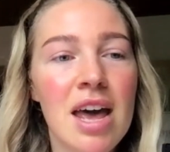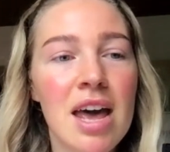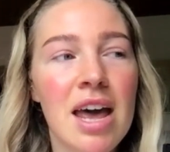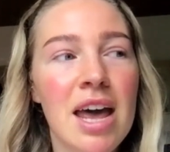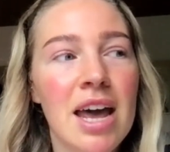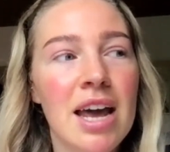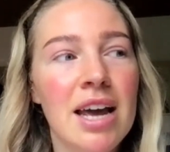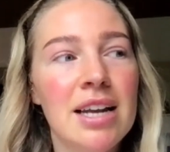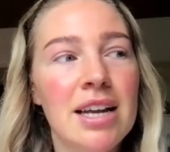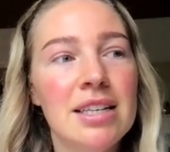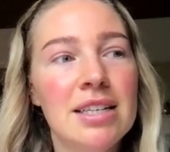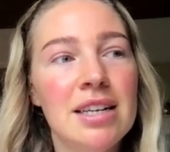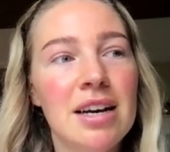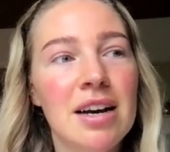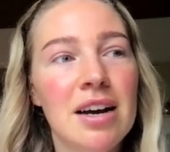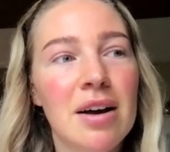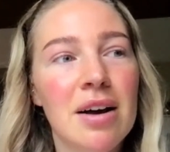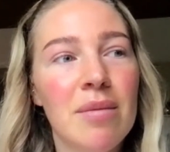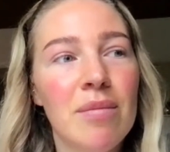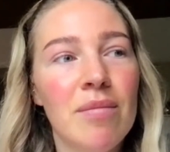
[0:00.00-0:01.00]
And
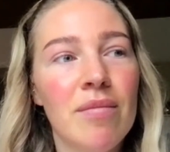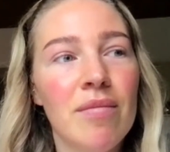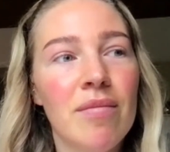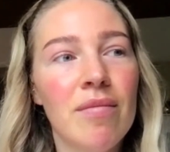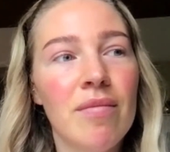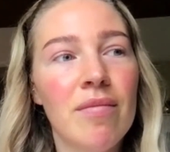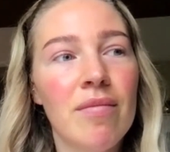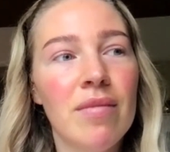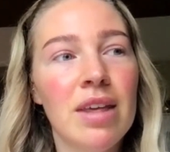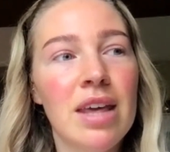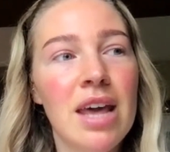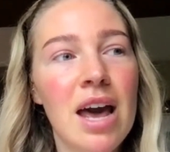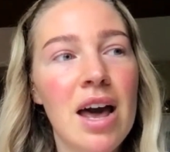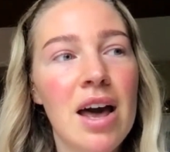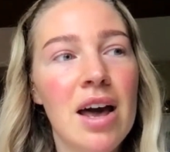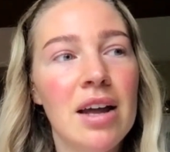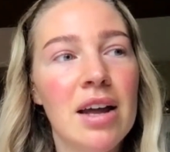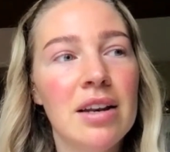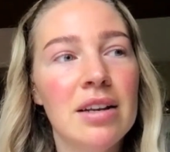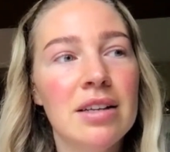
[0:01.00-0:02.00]
um,
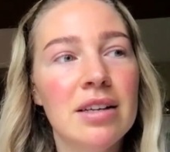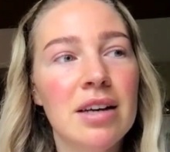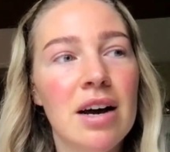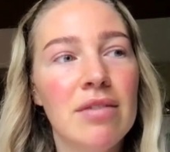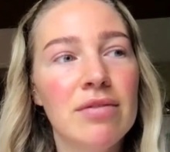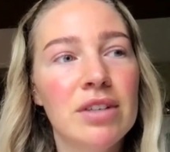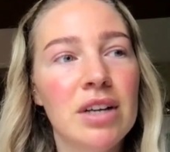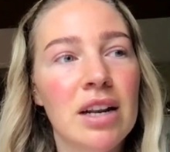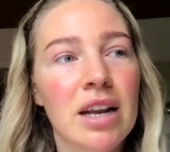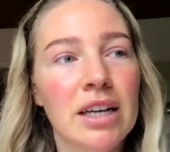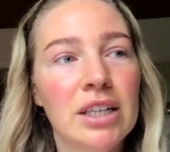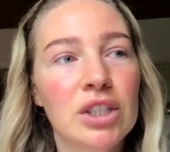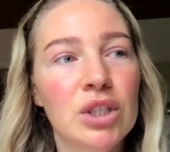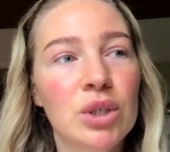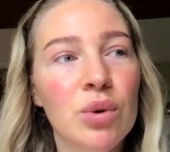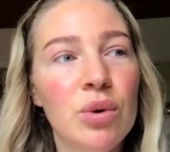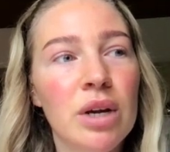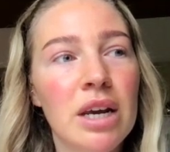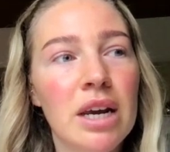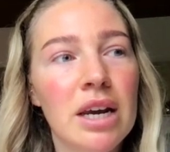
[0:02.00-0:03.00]
yeah, and after like
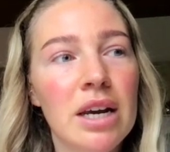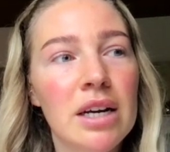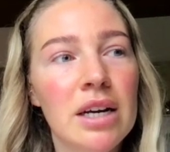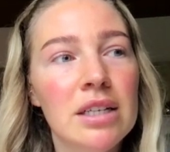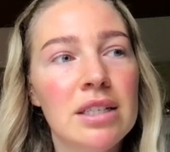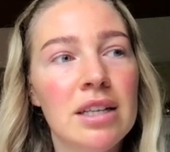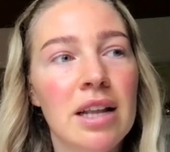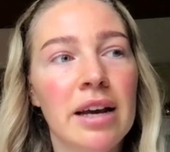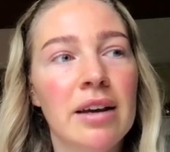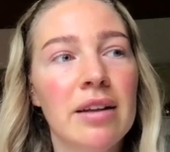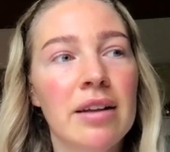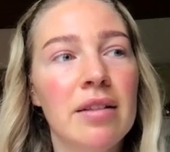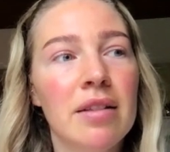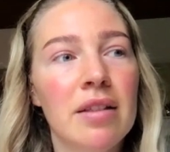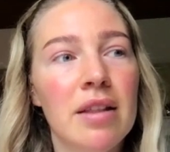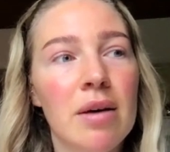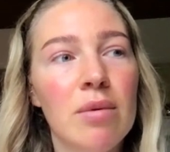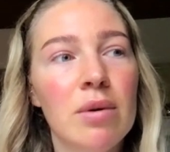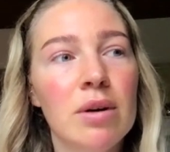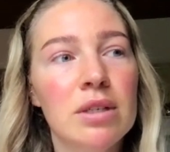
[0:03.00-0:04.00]
two years, like
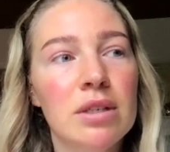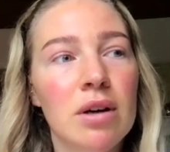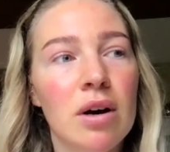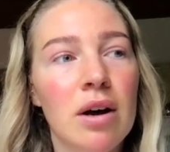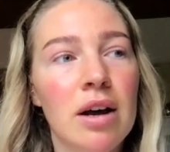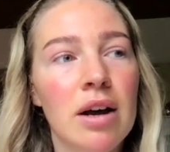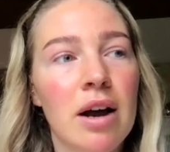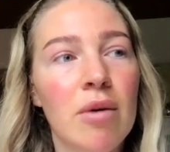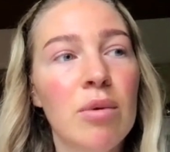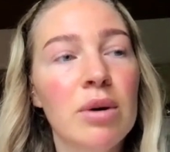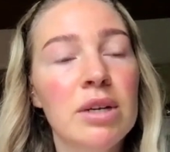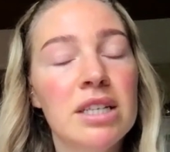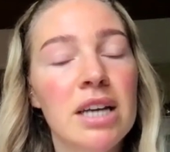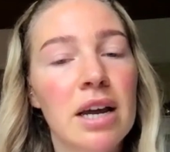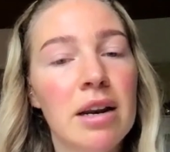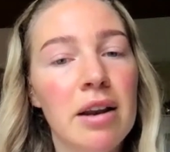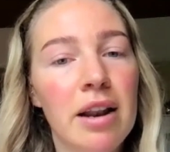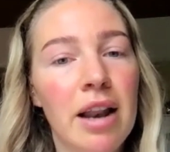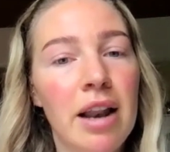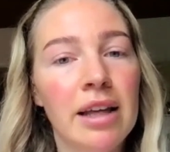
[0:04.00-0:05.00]
there was, I always
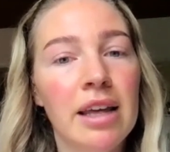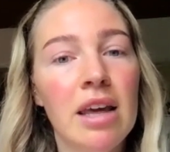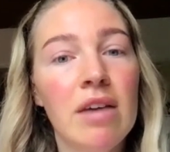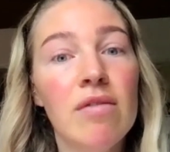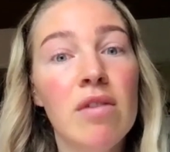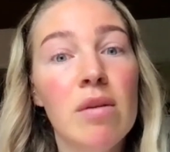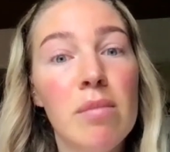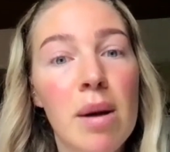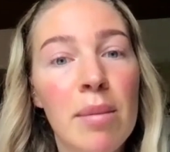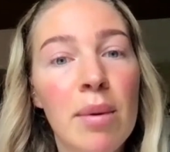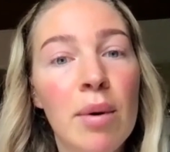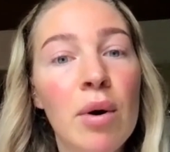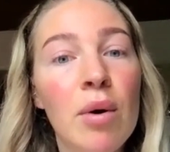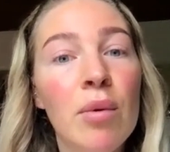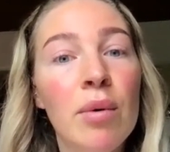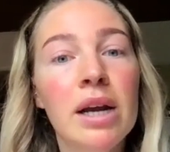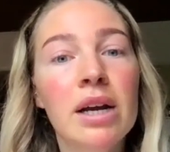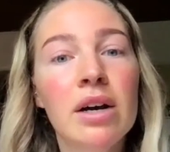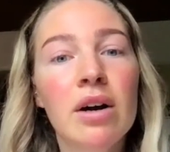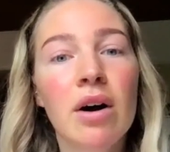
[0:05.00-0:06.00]
had like even memory
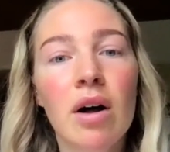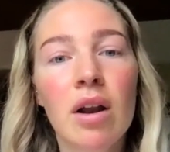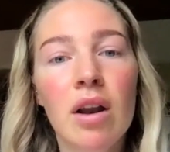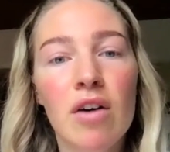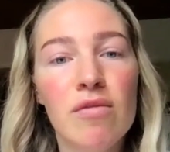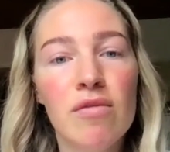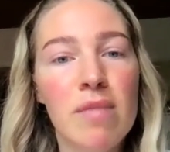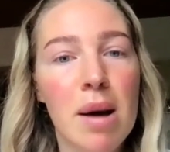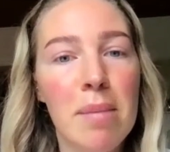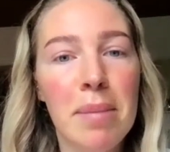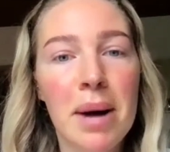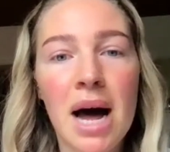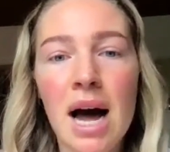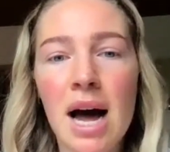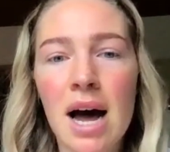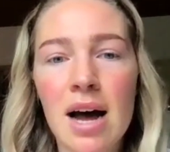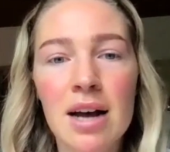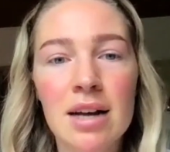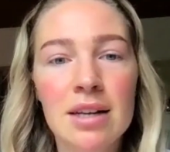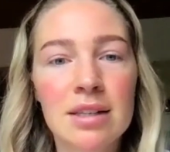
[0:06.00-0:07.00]
recall of my
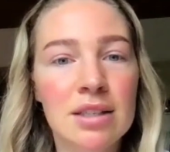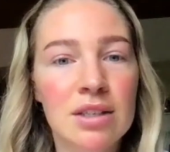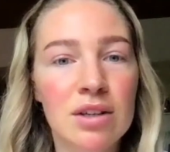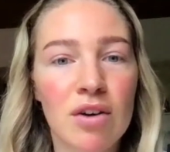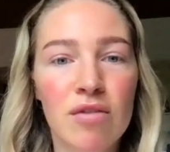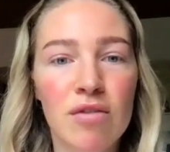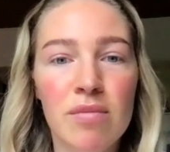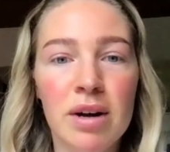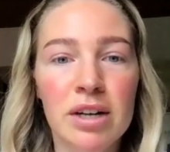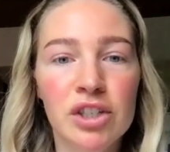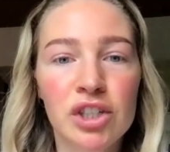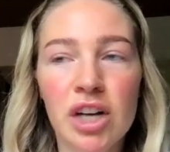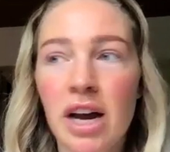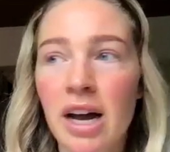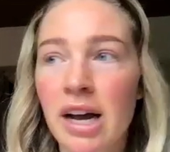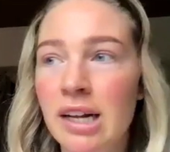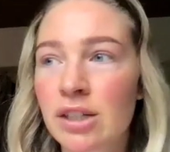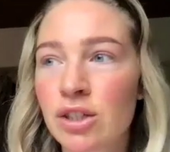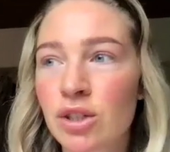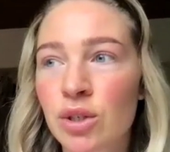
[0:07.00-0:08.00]
past, of my
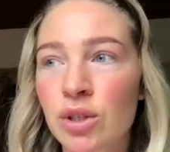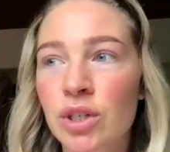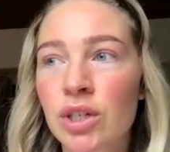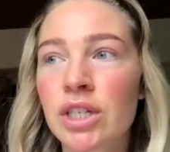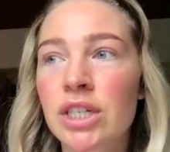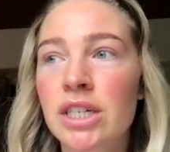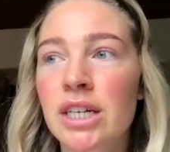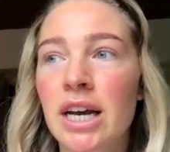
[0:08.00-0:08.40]
childhood.